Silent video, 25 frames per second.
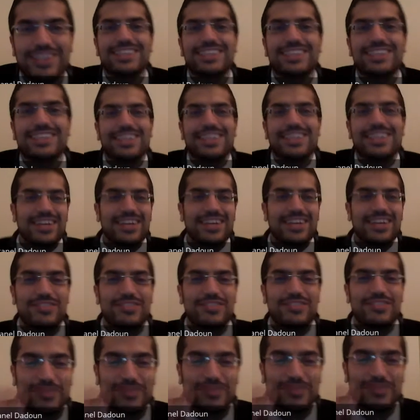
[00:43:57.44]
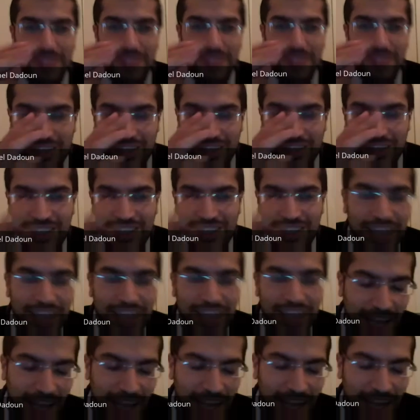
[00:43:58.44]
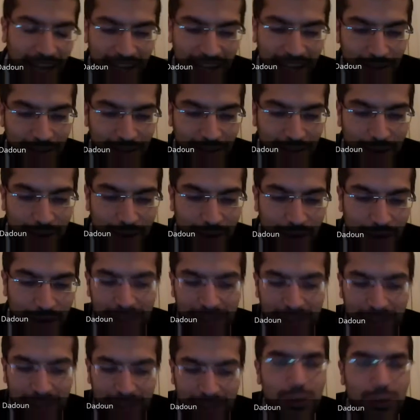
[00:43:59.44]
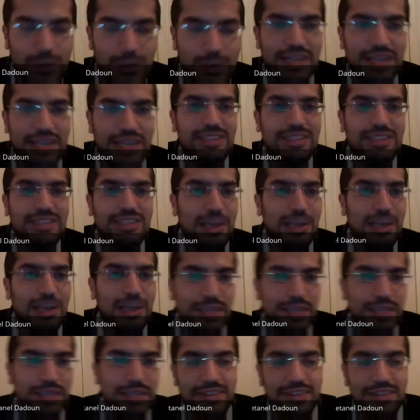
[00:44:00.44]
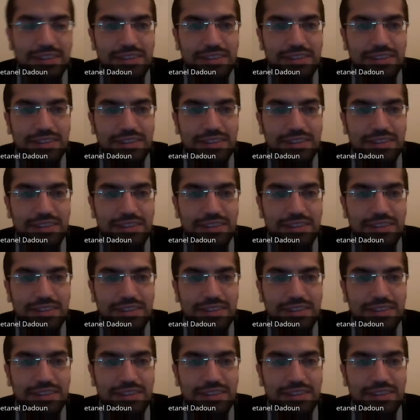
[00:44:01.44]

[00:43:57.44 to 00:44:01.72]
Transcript: Hashem, very good. So you see, burying someone is chesed shel